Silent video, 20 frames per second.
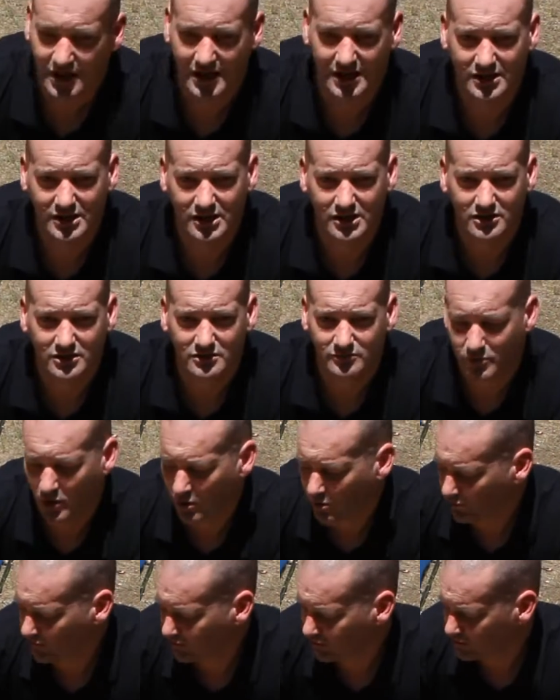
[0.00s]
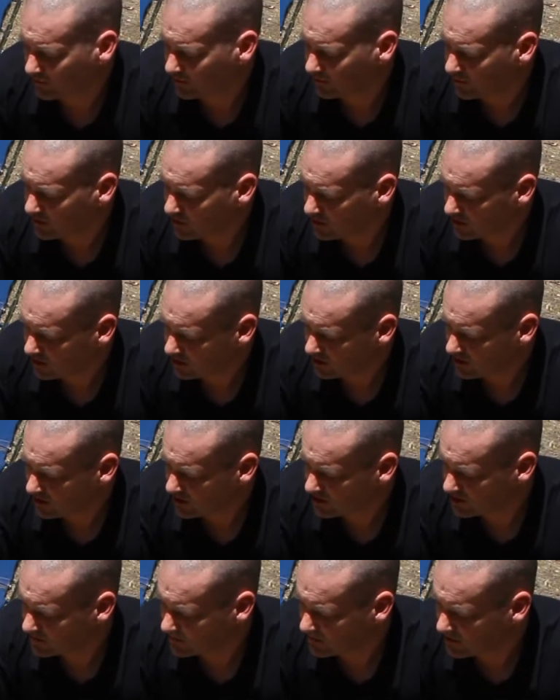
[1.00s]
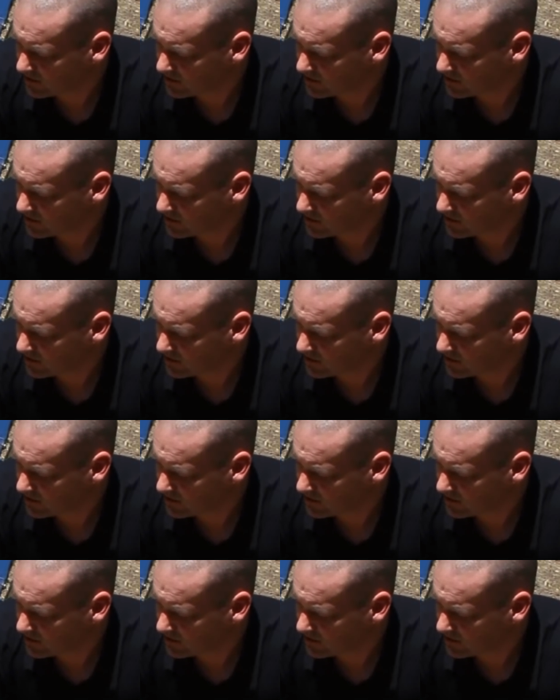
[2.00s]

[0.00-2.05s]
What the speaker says: and getting the pole through, you need to just